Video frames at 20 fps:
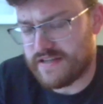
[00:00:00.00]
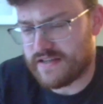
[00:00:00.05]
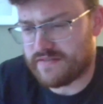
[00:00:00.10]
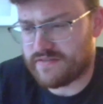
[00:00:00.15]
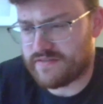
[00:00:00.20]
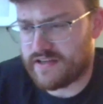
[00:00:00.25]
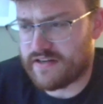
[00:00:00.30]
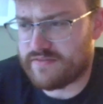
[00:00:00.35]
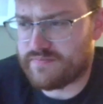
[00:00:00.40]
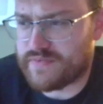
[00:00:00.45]
That
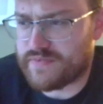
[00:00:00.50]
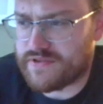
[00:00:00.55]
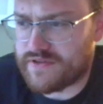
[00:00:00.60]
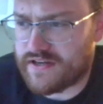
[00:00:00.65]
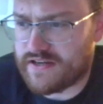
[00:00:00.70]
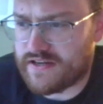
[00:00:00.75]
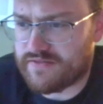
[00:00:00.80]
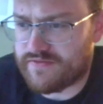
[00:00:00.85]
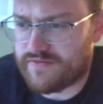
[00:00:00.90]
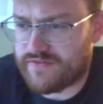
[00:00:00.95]
kind of
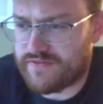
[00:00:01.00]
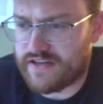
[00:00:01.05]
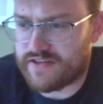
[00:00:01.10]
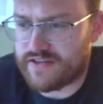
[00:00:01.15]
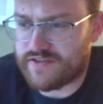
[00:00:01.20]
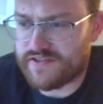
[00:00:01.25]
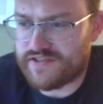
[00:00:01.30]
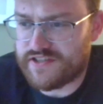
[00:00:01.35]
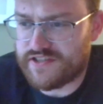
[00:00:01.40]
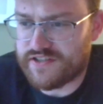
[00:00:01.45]
portrayal of Ophelia,
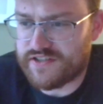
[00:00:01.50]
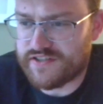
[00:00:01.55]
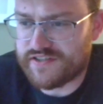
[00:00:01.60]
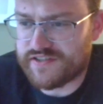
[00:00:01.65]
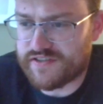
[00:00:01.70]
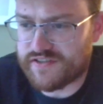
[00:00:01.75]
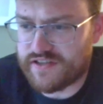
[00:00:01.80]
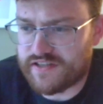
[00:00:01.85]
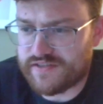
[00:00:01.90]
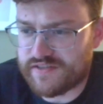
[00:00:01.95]
because she
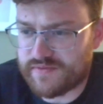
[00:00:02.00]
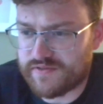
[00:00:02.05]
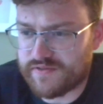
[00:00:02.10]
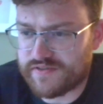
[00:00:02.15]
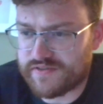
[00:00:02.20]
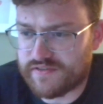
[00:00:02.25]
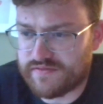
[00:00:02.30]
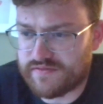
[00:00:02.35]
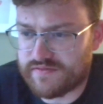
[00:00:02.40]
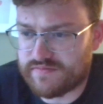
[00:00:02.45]
just, I
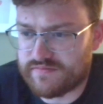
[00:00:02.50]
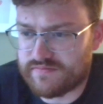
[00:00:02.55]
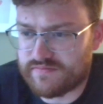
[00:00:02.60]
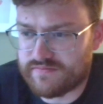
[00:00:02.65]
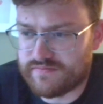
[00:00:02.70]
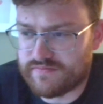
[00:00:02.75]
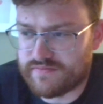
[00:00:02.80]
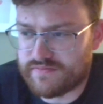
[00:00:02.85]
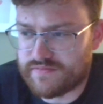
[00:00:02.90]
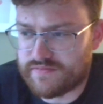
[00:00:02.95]
suppose,
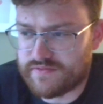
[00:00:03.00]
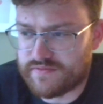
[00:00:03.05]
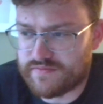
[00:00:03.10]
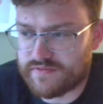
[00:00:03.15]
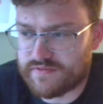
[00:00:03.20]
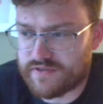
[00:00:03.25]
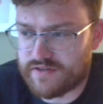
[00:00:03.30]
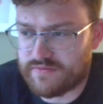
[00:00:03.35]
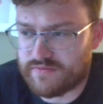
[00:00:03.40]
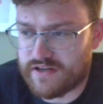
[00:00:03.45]

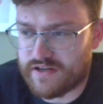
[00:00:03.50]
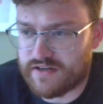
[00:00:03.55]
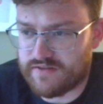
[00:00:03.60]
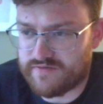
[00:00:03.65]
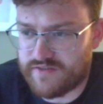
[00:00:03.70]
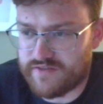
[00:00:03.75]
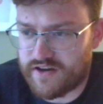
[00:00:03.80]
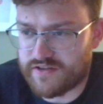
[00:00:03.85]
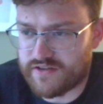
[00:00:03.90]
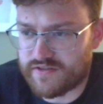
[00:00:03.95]
her
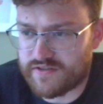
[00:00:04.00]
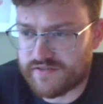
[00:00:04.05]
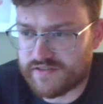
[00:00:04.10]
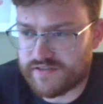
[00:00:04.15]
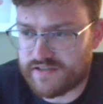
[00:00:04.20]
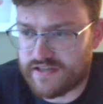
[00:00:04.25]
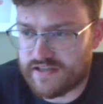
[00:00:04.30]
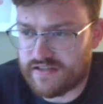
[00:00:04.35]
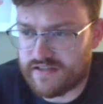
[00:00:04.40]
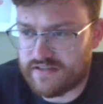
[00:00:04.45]
father's
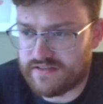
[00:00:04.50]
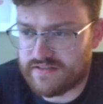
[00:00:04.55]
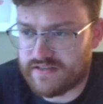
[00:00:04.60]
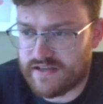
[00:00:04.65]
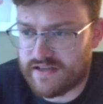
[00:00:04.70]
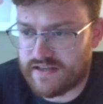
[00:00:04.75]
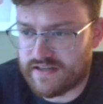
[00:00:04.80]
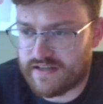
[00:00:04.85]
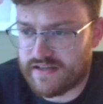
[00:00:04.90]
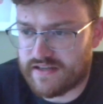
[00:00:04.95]
killed,
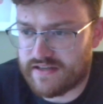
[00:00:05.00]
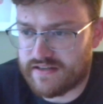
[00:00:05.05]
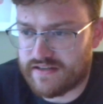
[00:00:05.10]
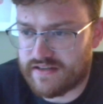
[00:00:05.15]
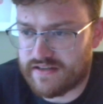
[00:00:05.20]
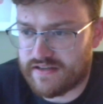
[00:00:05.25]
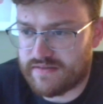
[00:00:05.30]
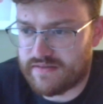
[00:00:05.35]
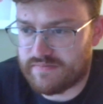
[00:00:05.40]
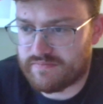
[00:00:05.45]
and
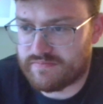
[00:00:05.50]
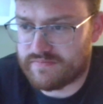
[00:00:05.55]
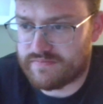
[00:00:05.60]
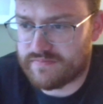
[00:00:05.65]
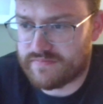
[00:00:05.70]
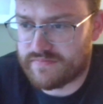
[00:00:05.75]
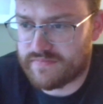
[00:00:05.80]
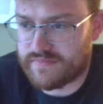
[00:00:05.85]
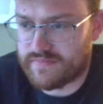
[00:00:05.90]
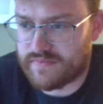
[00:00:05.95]
then
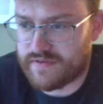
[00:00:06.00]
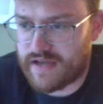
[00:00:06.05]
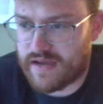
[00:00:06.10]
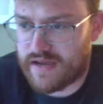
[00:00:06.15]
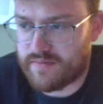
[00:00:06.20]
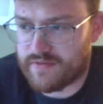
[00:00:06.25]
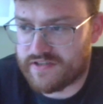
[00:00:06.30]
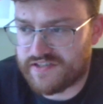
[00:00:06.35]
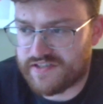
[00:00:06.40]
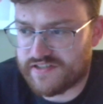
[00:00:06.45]

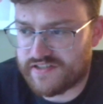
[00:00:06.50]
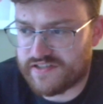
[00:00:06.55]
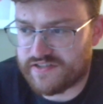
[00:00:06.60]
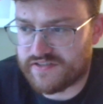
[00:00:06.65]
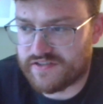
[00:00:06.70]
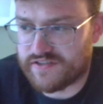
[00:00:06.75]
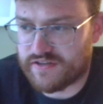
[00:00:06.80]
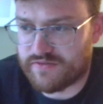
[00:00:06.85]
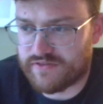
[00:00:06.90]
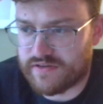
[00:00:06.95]
Hamlet says he
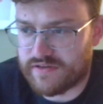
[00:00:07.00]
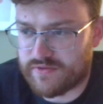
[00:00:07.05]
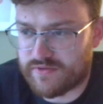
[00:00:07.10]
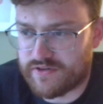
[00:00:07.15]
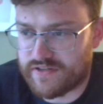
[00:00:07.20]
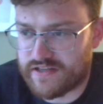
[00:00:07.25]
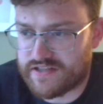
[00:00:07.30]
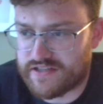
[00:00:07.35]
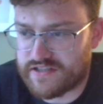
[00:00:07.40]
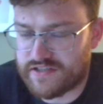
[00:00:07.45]
doesn't know her anymore,
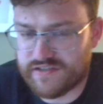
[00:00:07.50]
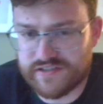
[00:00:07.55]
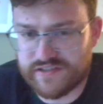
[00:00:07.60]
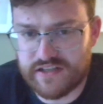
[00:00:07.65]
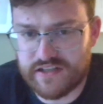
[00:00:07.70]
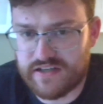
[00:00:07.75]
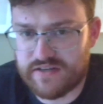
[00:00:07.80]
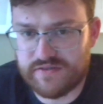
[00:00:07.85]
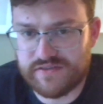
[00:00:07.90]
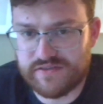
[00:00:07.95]
and then she just kind
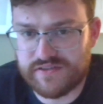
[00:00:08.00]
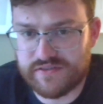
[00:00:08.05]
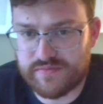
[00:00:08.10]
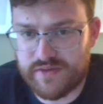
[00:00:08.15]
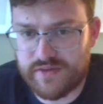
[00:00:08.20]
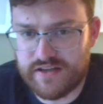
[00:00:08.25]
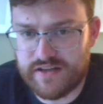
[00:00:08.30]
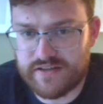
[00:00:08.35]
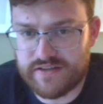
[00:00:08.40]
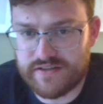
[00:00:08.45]
of loses her
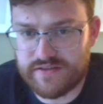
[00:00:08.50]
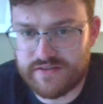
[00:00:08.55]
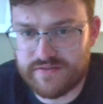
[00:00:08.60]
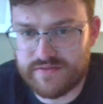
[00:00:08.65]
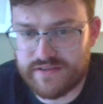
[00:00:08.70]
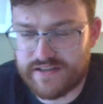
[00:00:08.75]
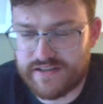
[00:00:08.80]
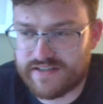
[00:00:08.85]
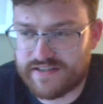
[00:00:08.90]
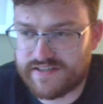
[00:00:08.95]
mind,
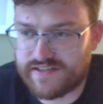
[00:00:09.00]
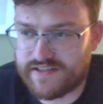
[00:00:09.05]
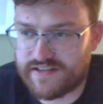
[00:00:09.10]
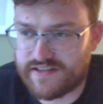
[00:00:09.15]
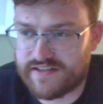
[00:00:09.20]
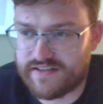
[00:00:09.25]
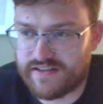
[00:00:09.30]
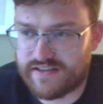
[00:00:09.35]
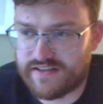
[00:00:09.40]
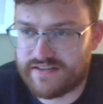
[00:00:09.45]
and it's kind
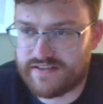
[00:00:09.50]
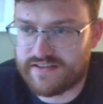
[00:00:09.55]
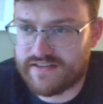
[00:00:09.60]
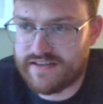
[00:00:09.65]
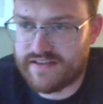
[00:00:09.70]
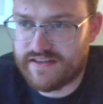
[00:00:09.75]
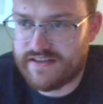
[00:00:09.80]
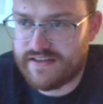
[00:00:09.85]
of like